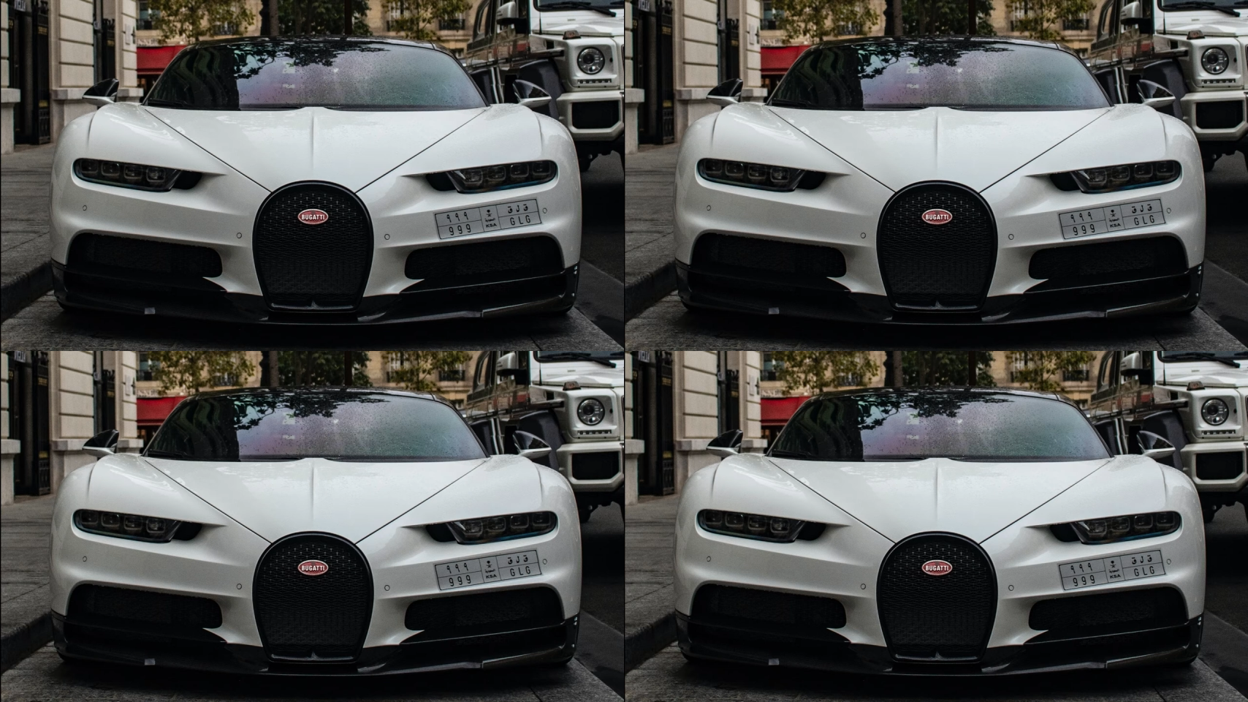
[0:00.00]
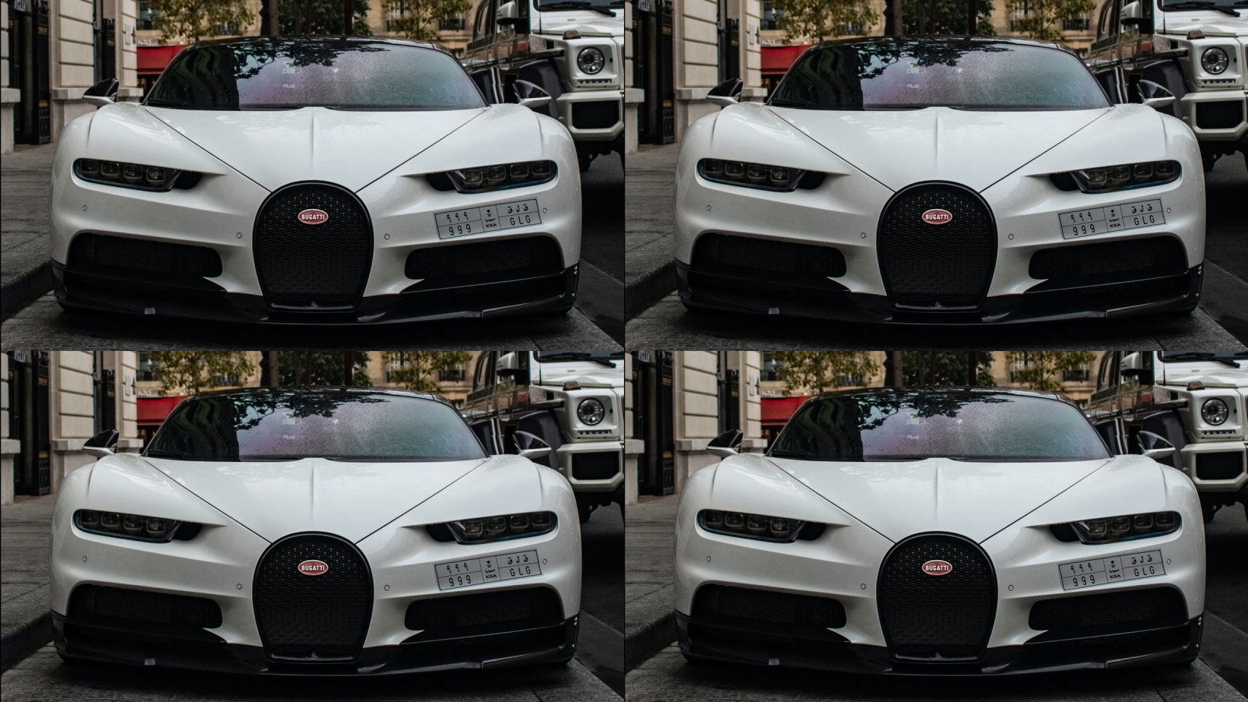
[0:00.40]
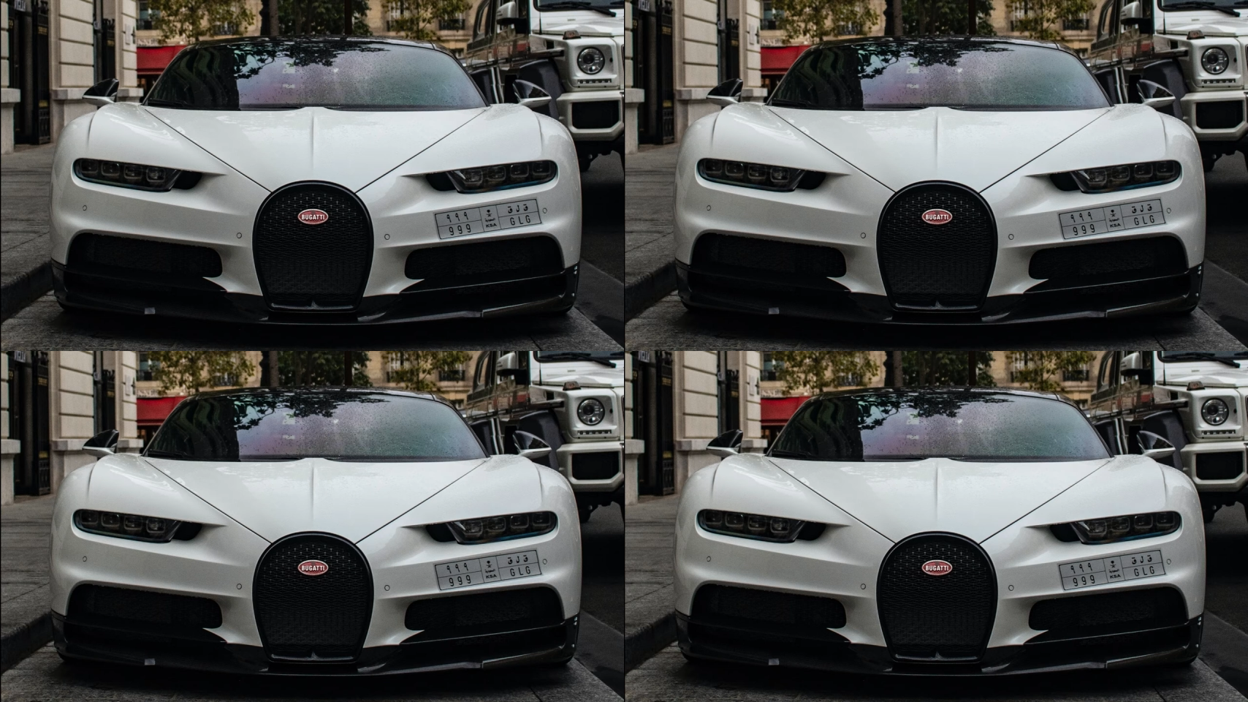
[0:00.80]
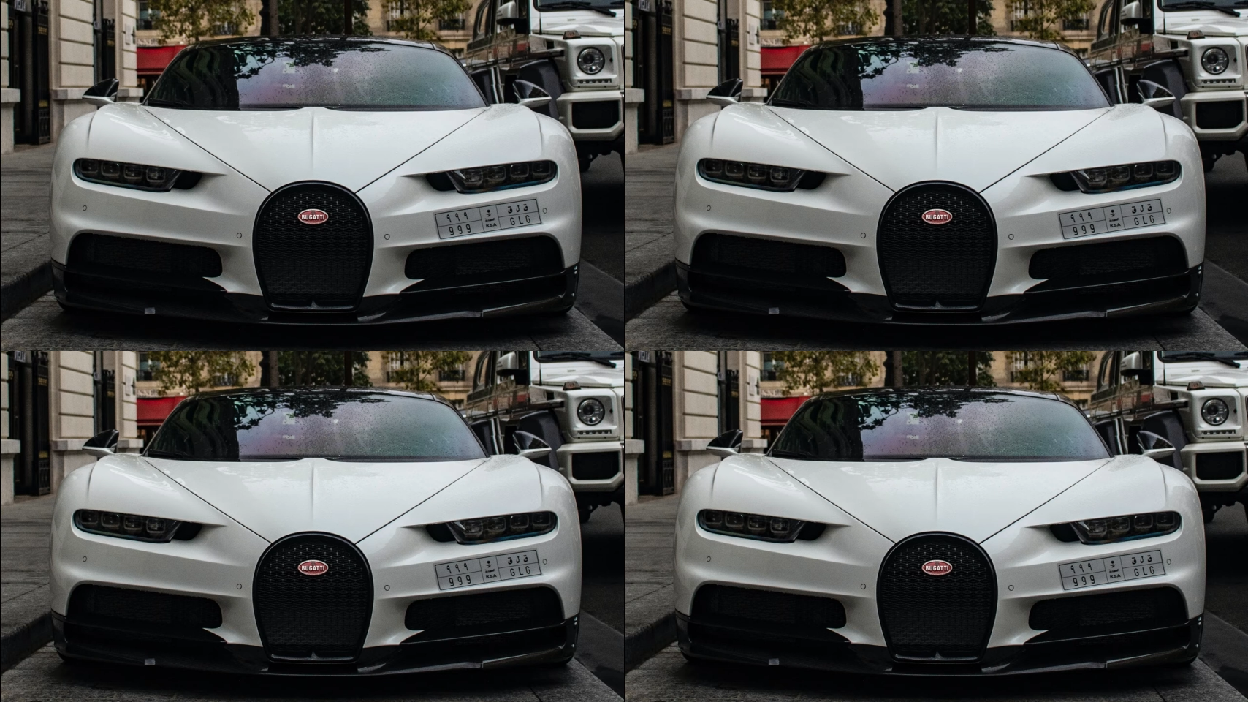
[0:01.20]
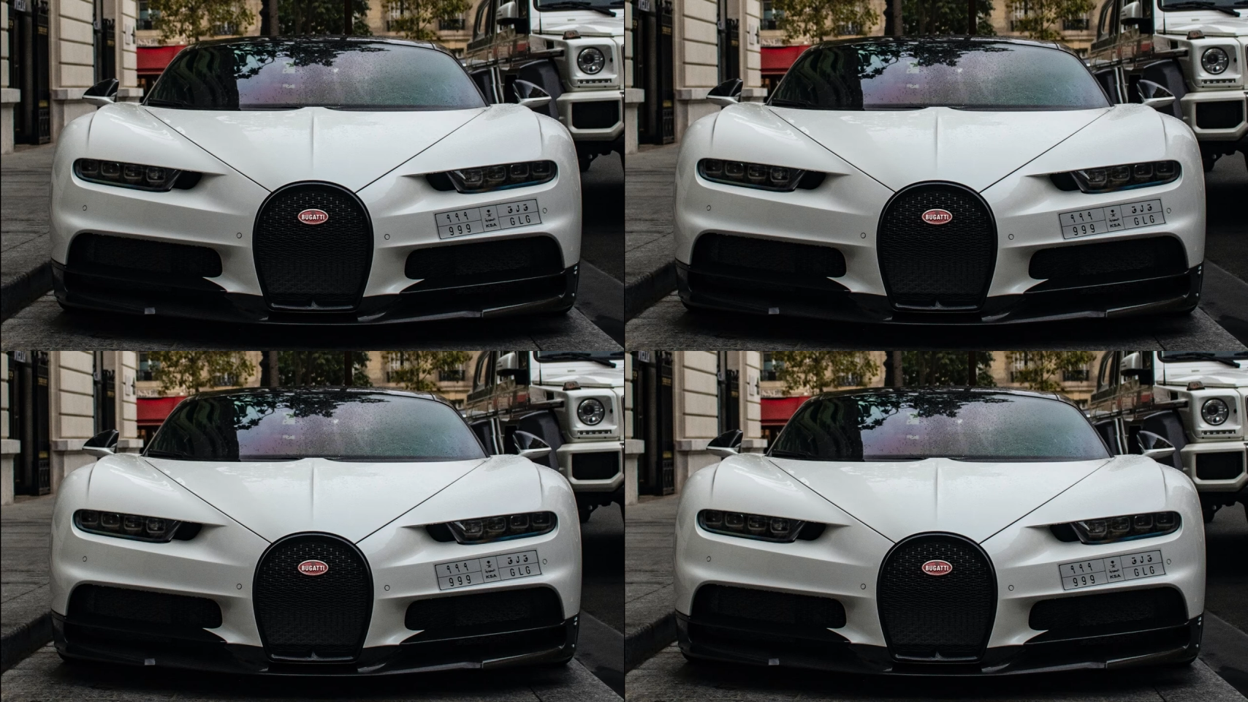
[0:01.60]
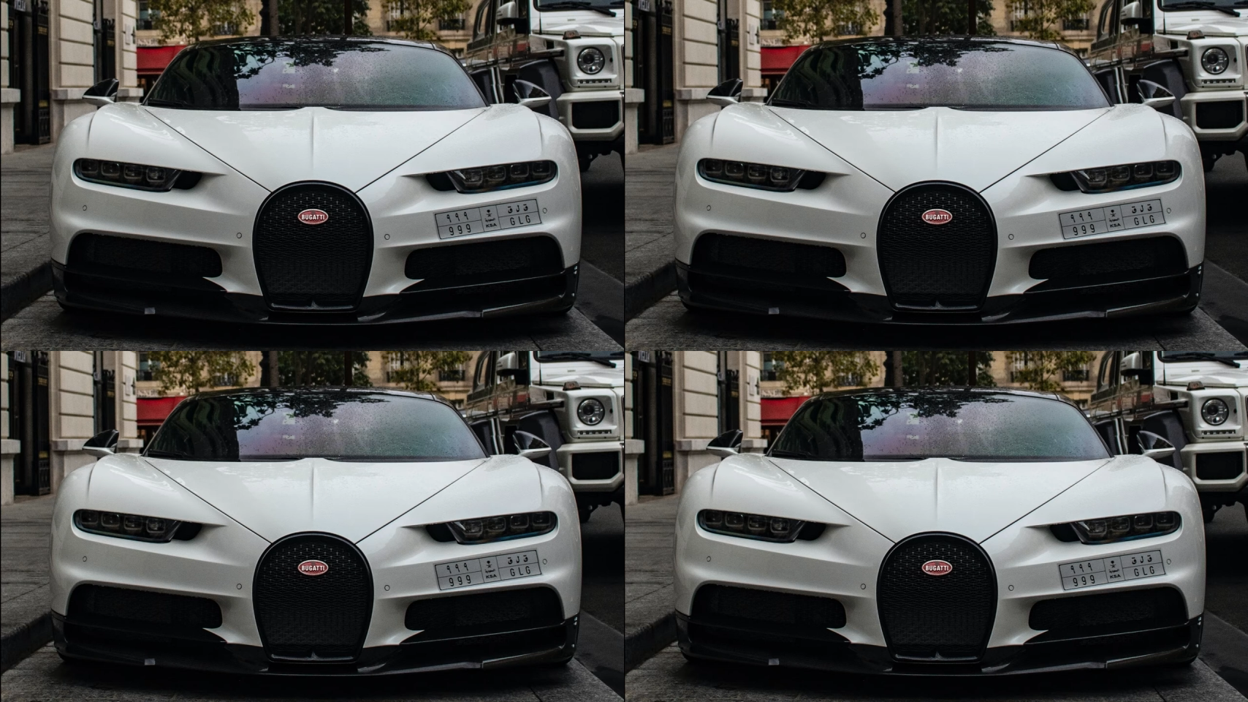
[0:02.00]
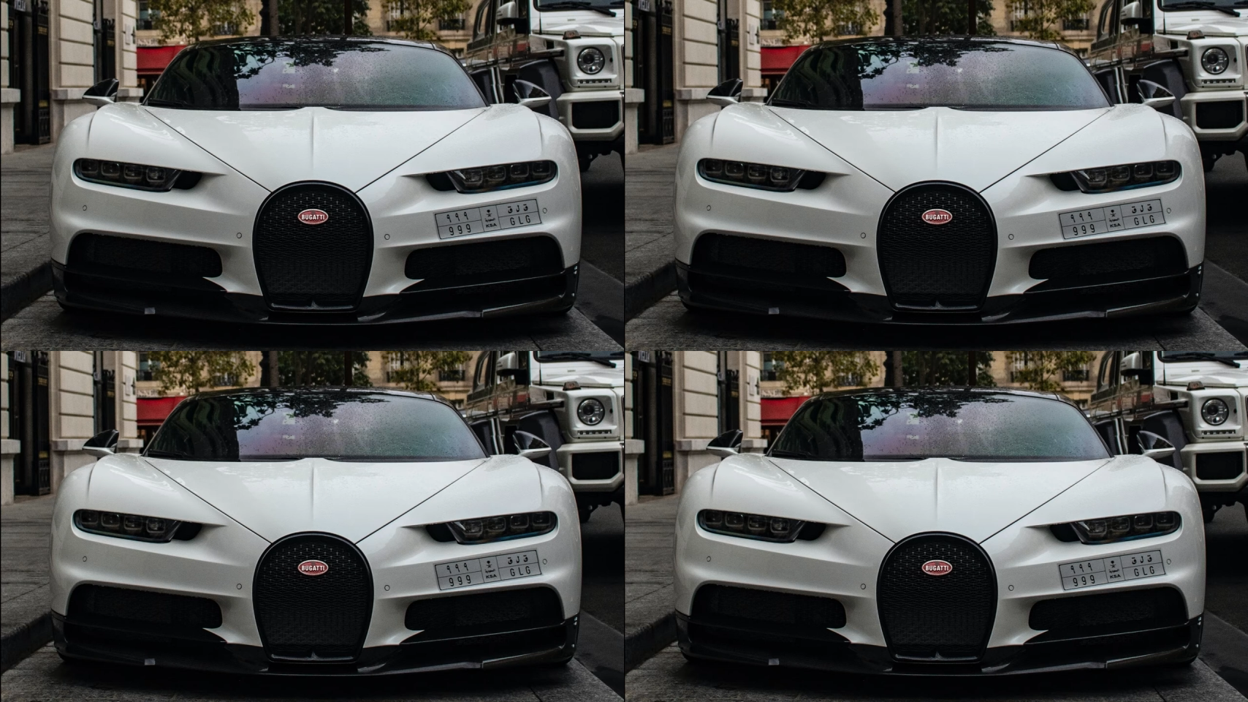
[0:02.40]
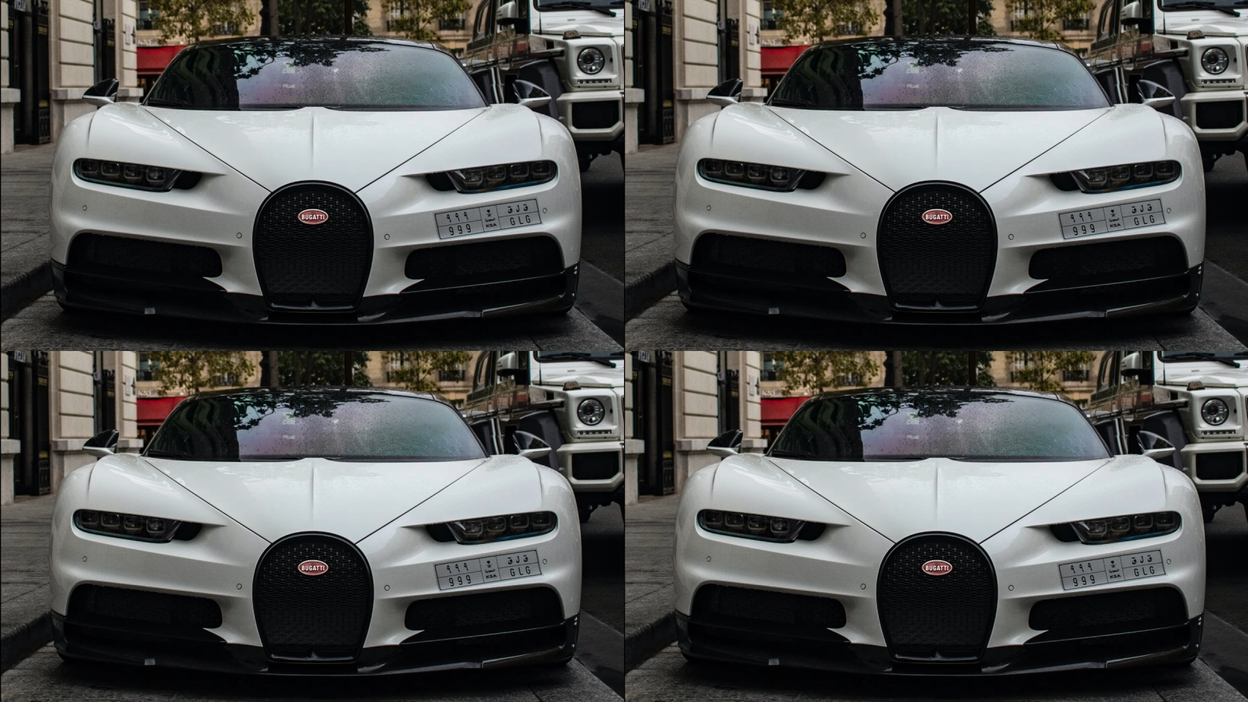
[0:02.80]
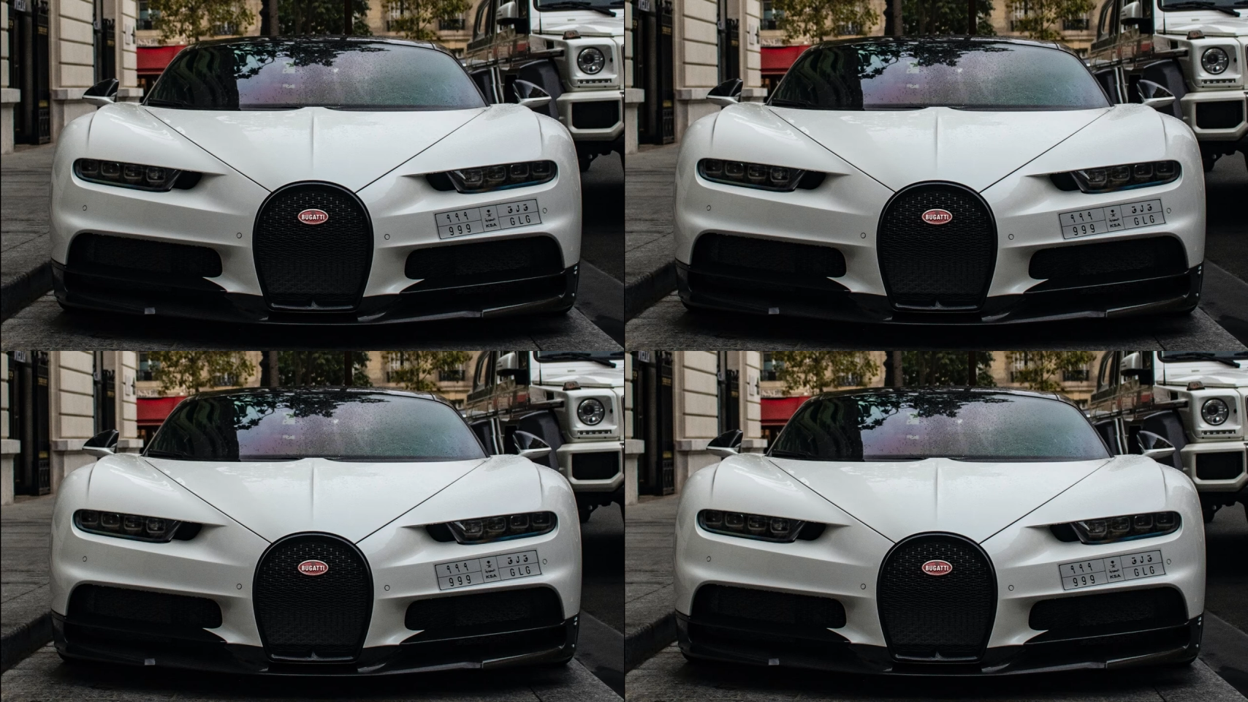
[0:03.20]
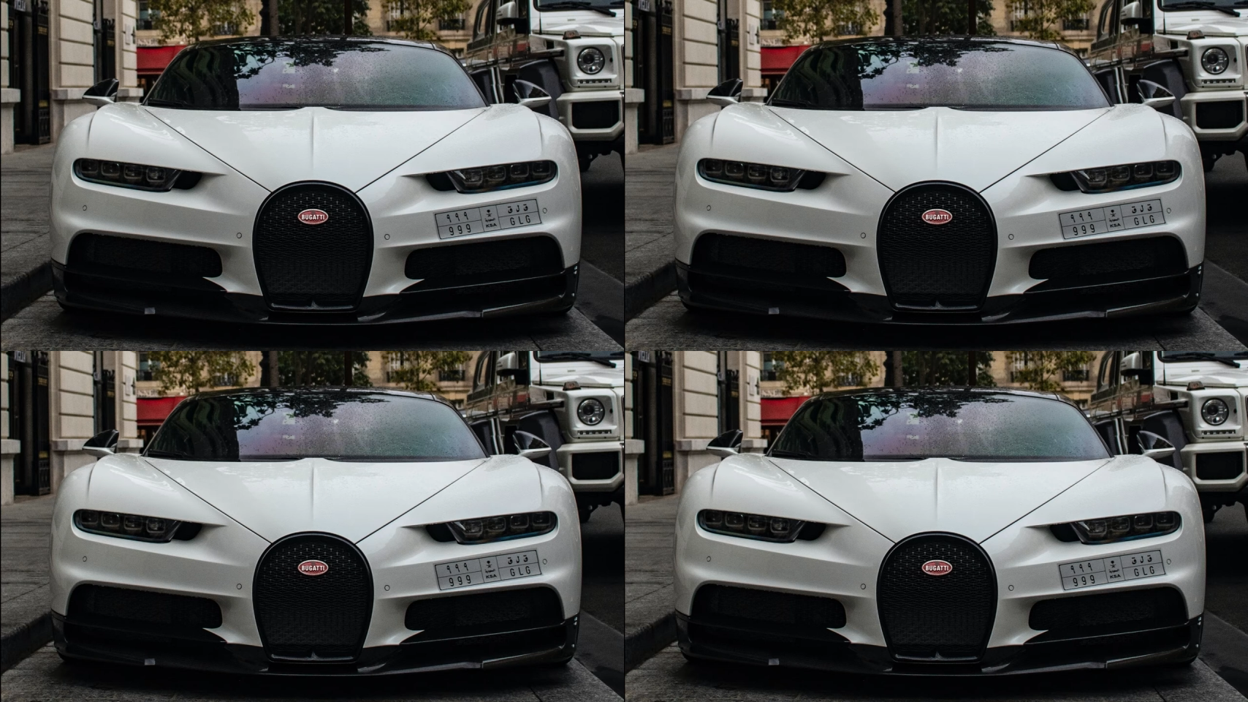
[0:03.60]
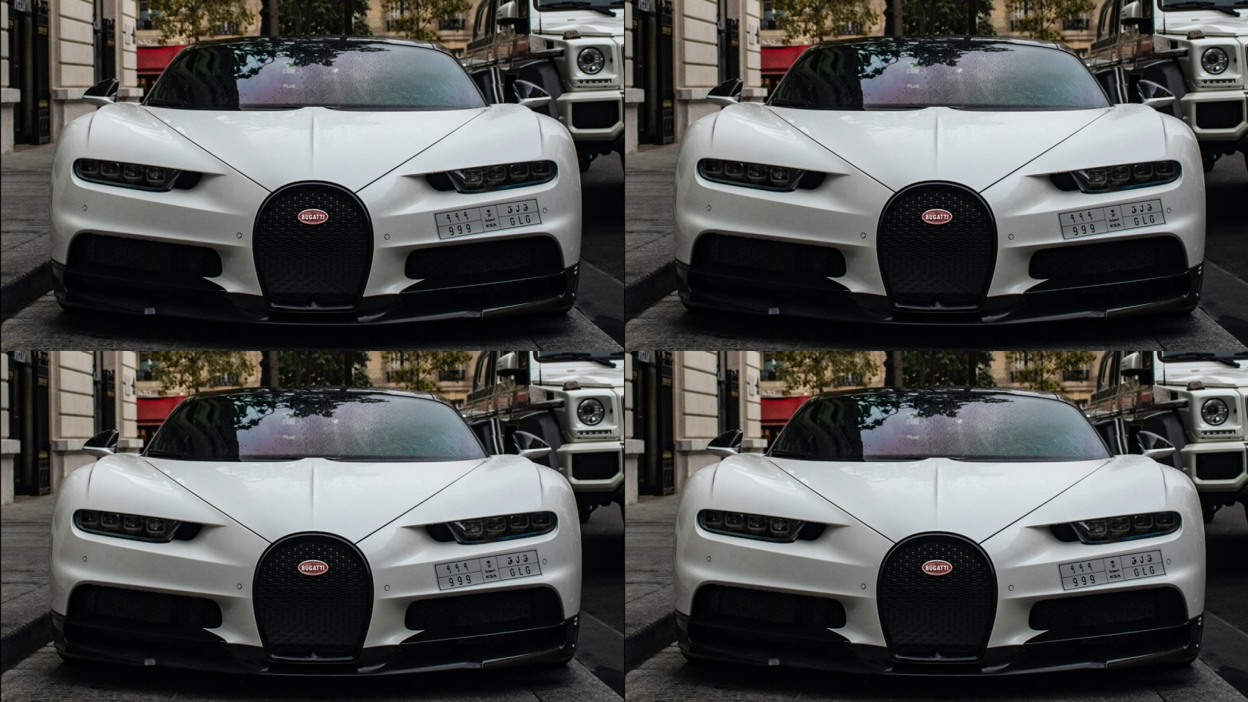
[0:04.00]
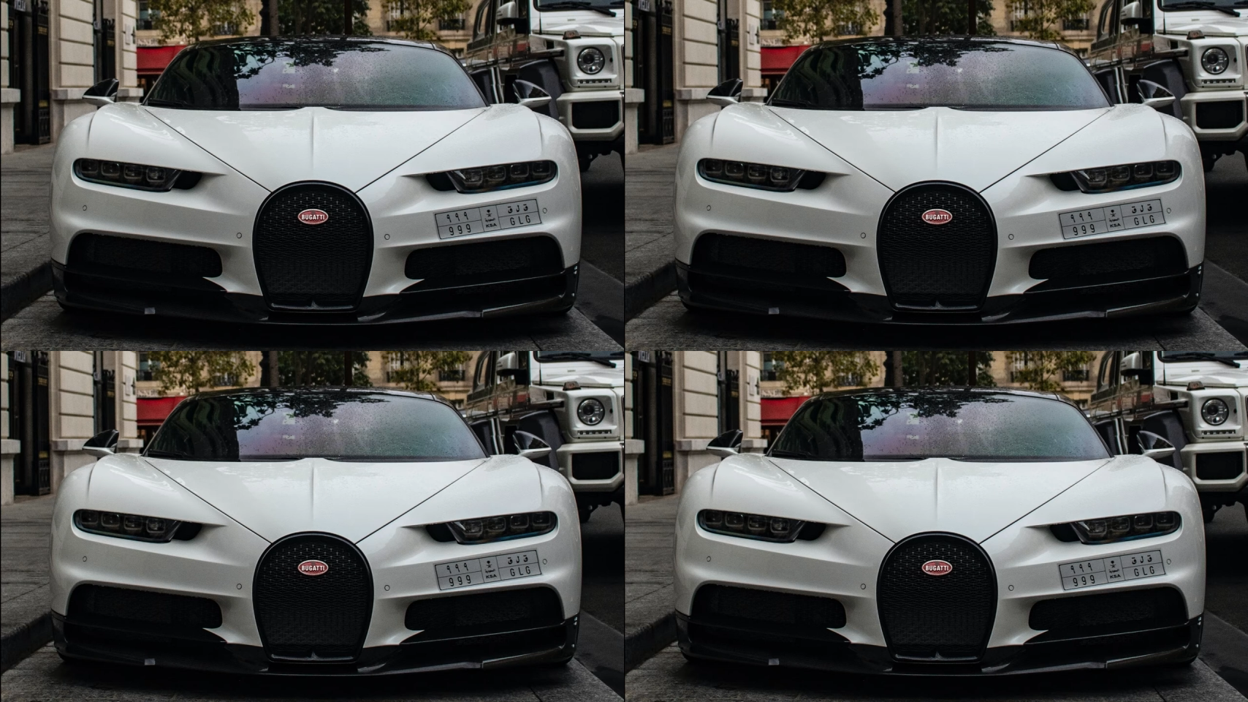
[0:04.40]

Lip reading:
Nobody's mouth can be seen.